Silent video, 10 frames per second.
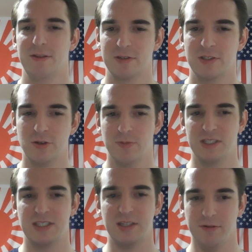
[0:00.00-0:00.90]
There's so much
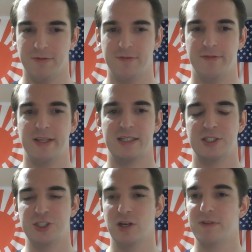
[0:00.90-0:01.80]
stuff that is
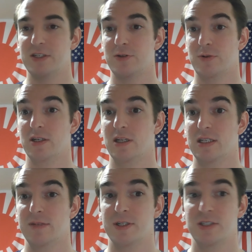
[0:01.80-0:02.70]
shoved into it,
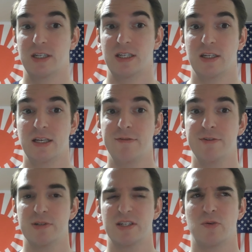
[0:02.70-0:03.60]
especially even
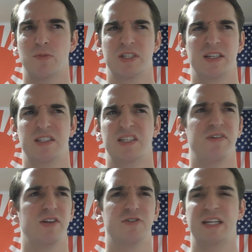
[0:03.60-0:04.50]
though it's almost
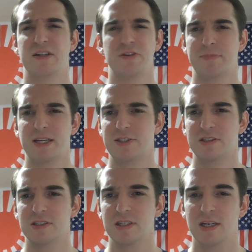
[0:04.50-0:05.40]
700, 800 pages.